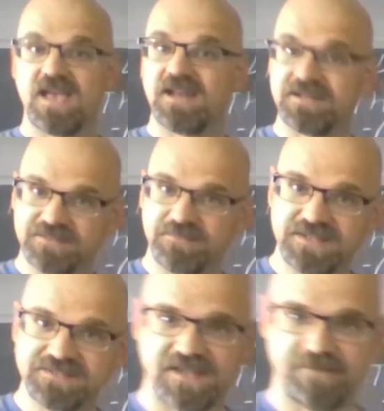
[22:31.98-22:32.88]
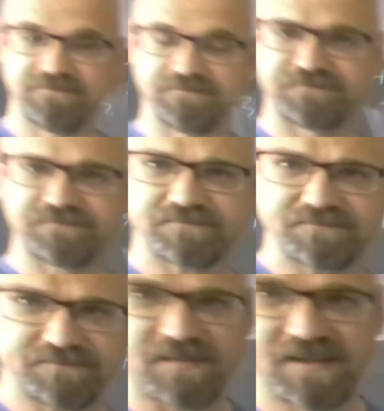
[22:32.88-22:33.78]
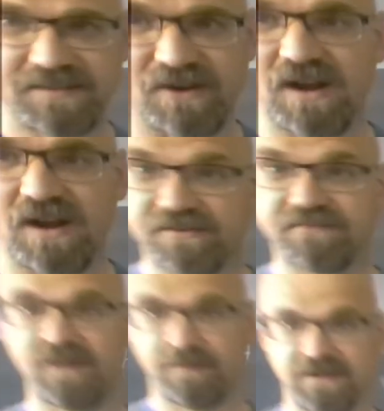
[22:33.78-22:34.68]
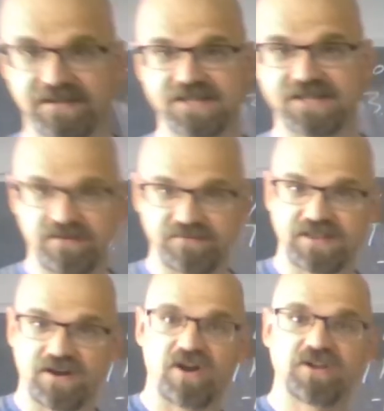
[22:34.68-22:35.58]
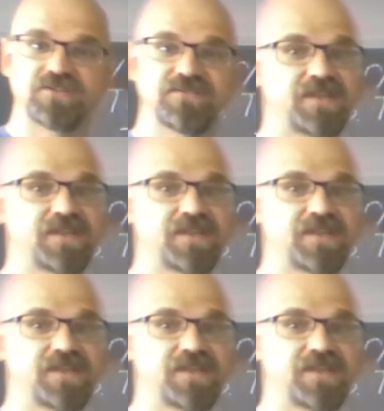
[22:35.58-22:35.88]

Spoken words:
and it demeans them. There are other feminists, however, that argue